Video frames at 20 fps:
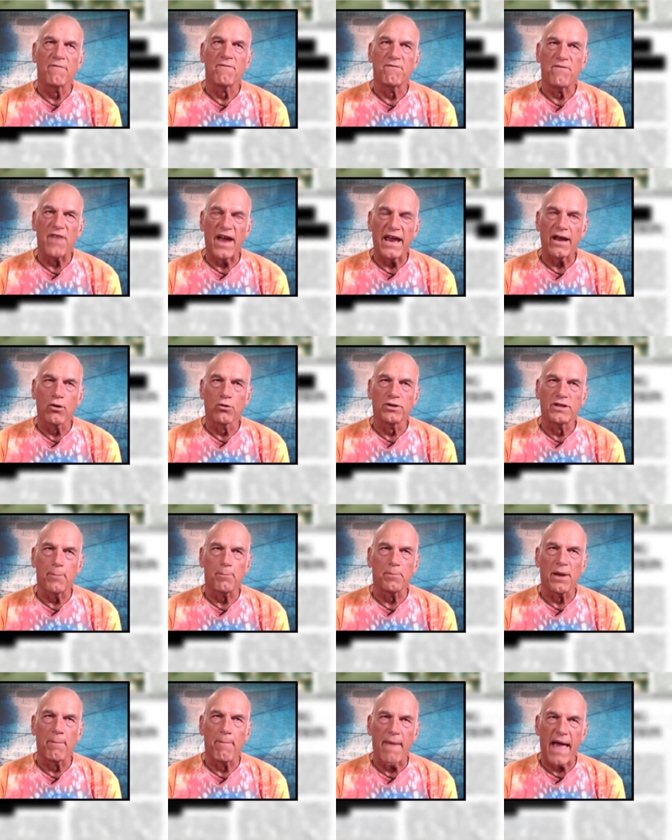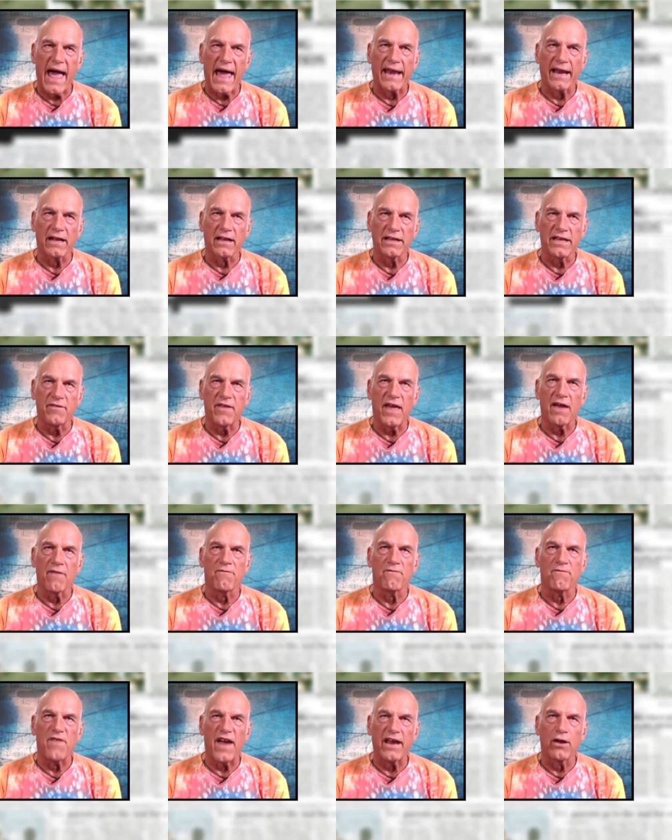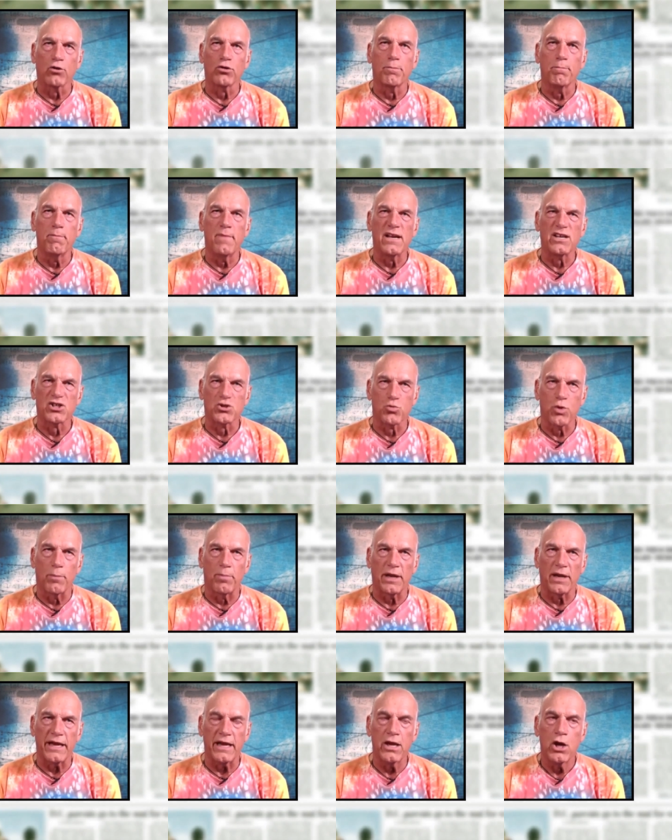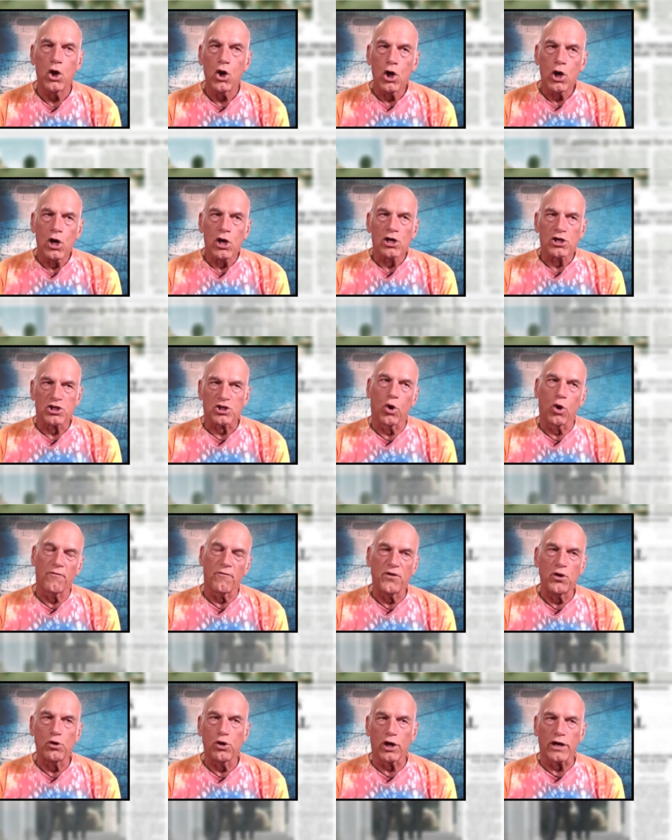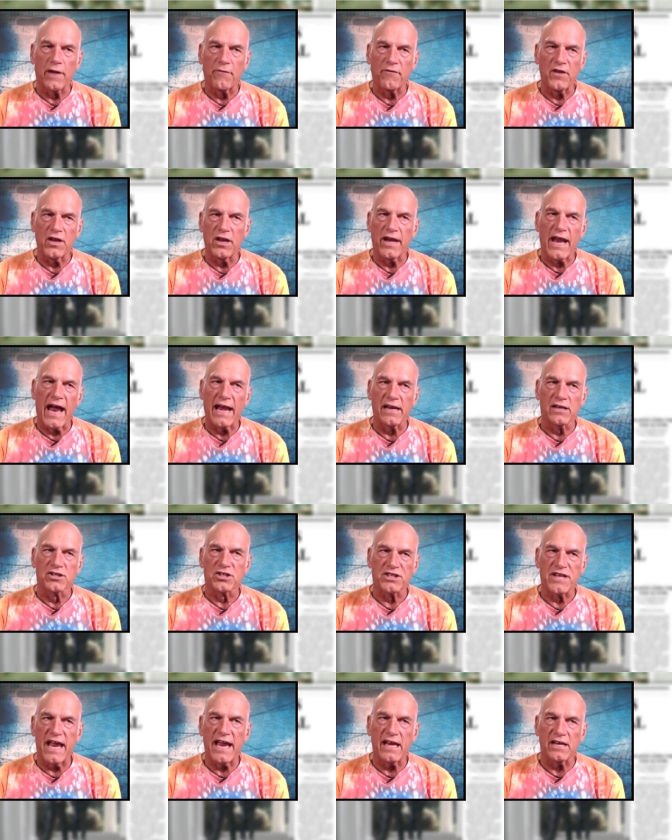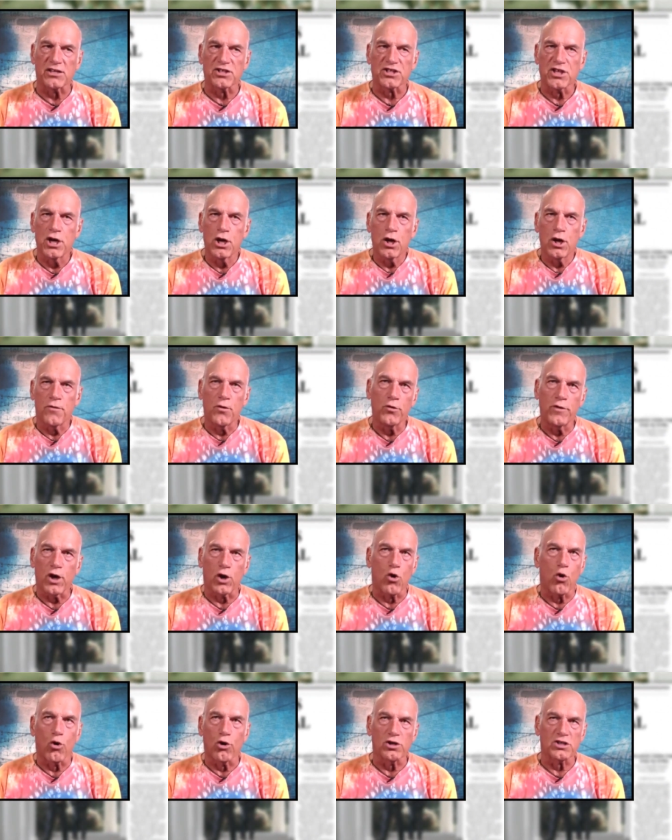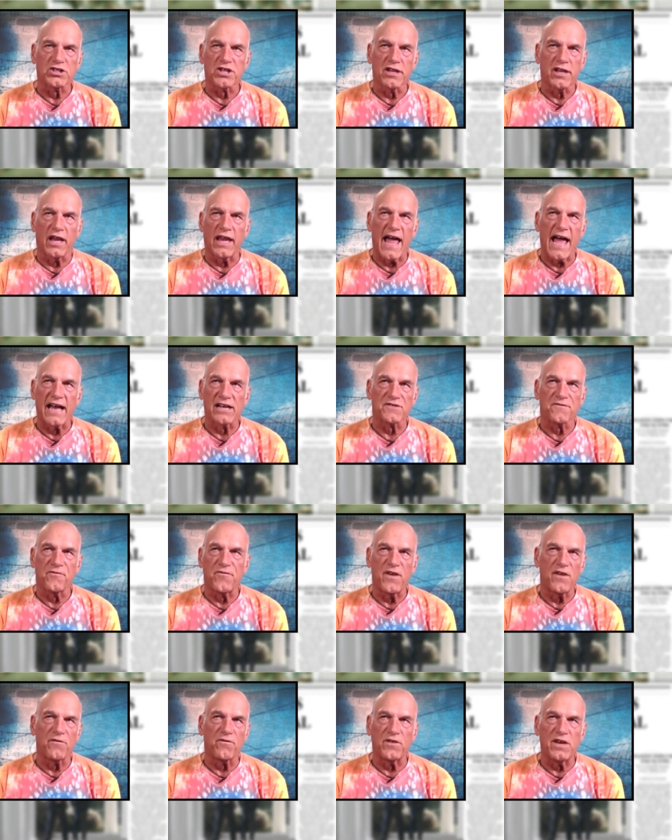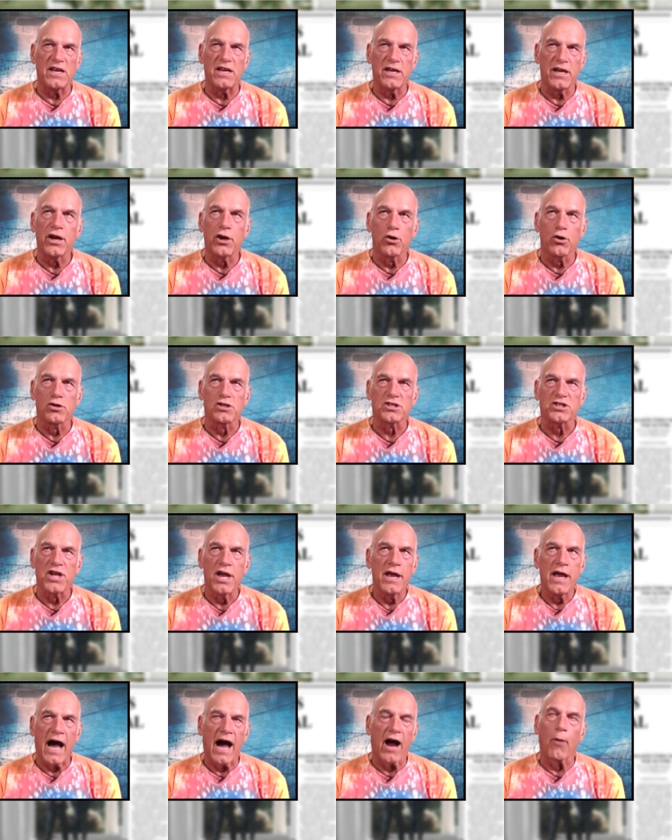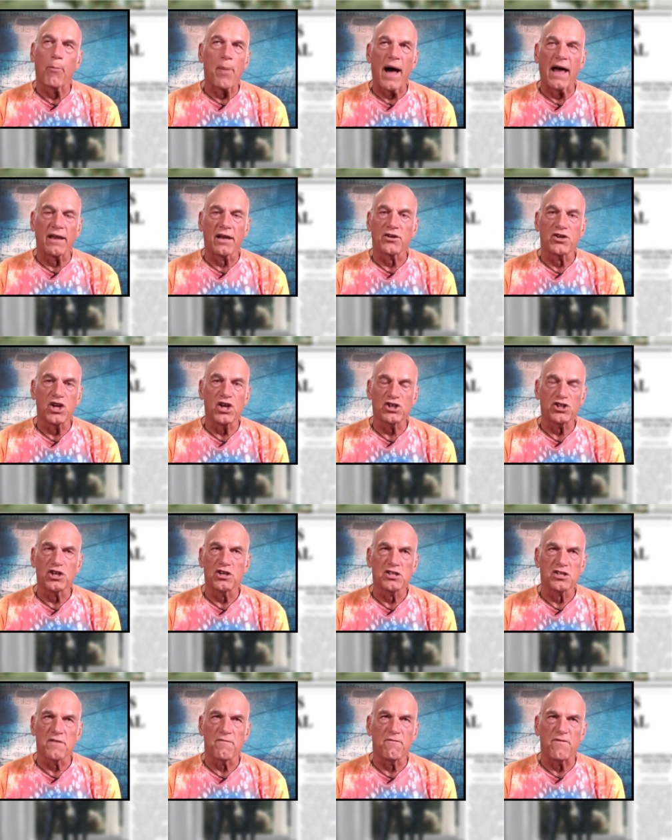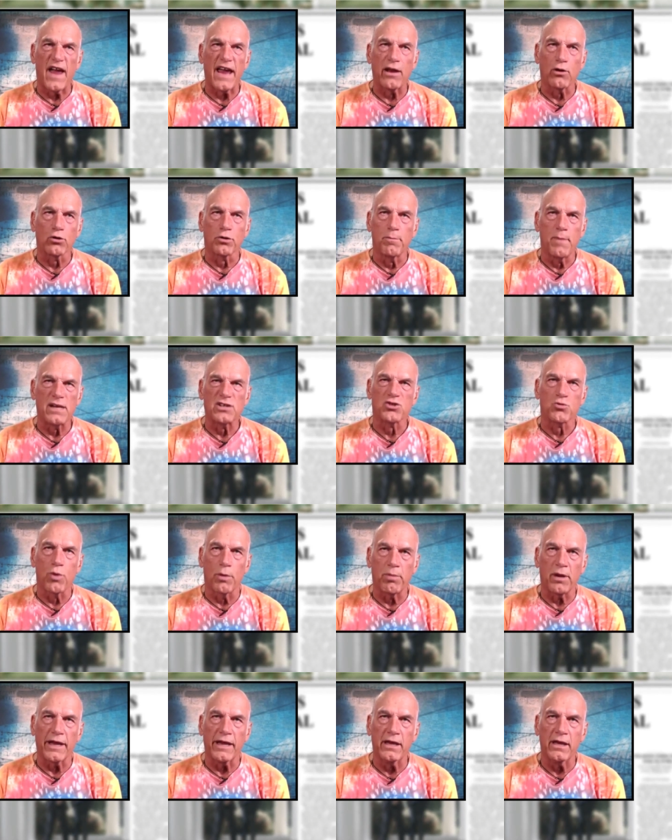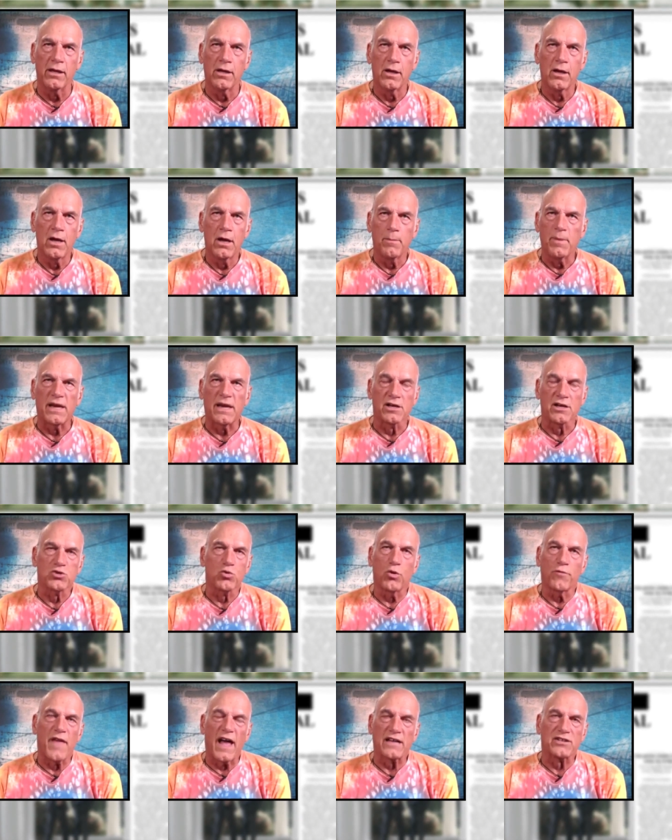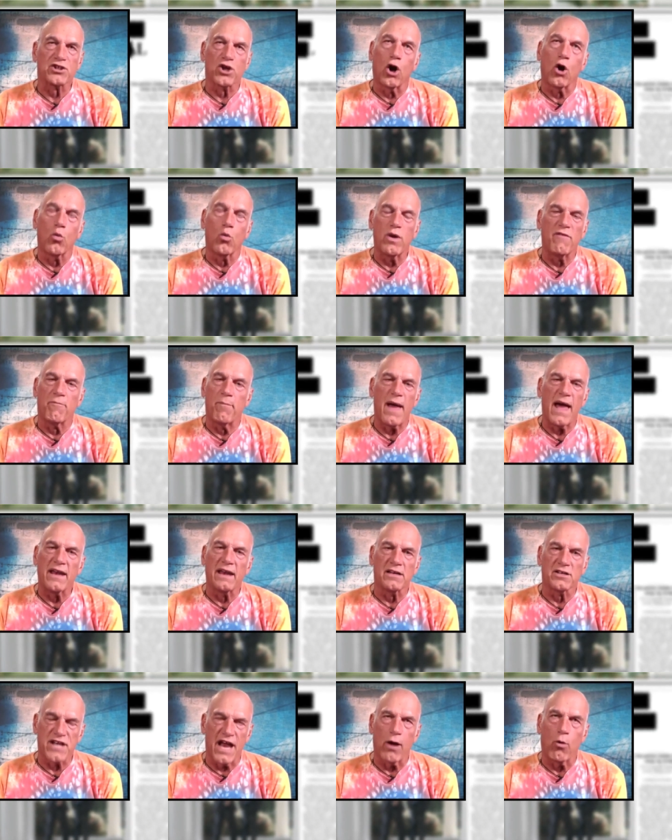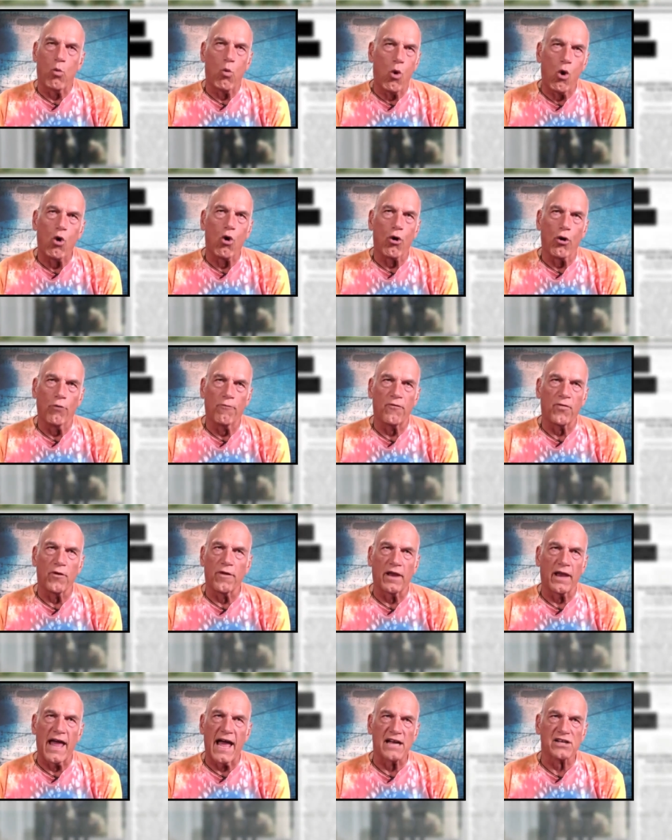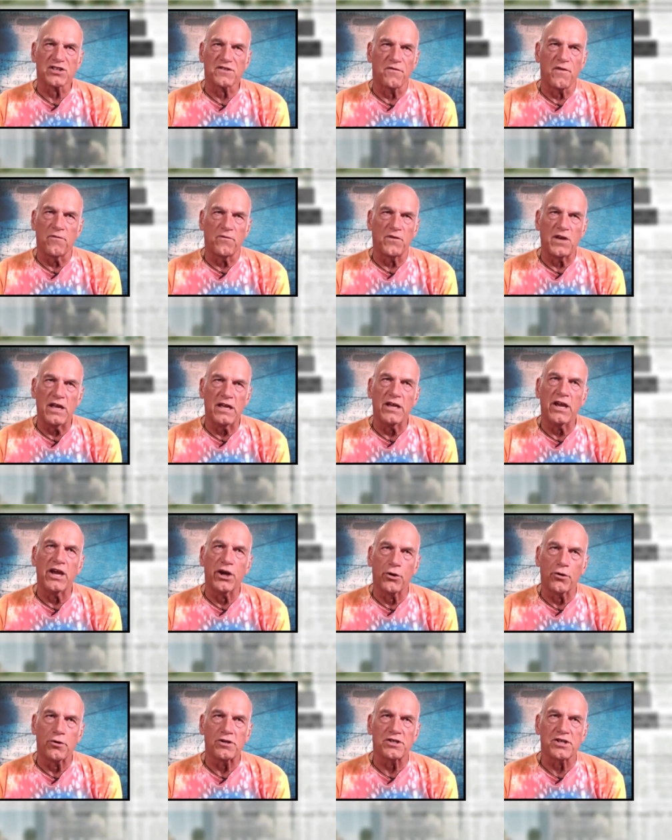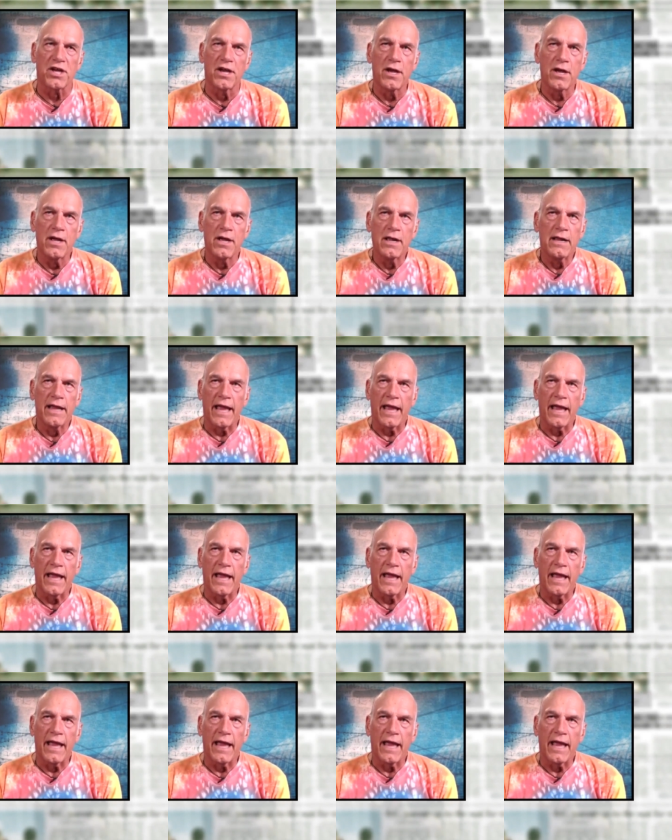They have failed diplomatically. They have failed miserably. So if you look at the United States through the course of the last fifty years, our politicians have failed miserably because that's all we've been is at war for the last fifty years.